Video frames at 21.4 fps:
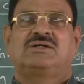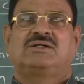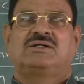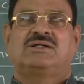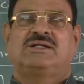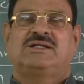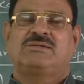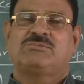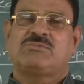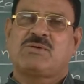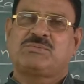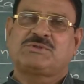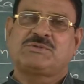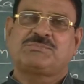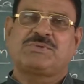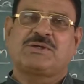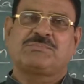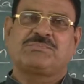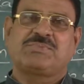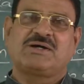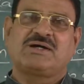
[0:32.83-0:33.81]
Name of the
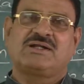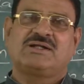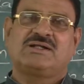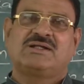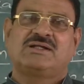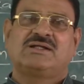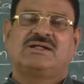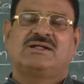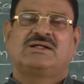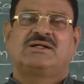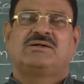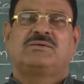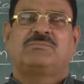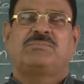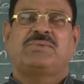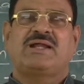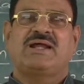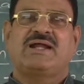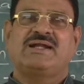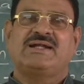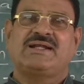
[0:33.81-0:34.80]
paper,
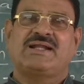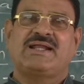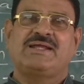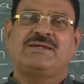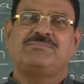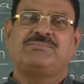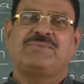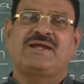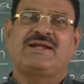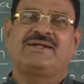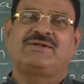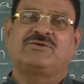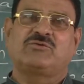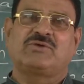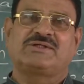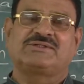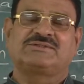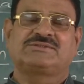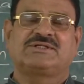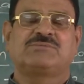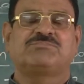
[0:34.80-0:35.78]
plant life and
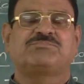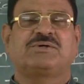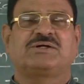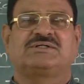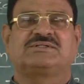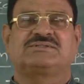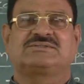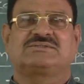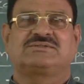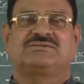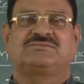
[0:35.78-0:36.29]
utilization first.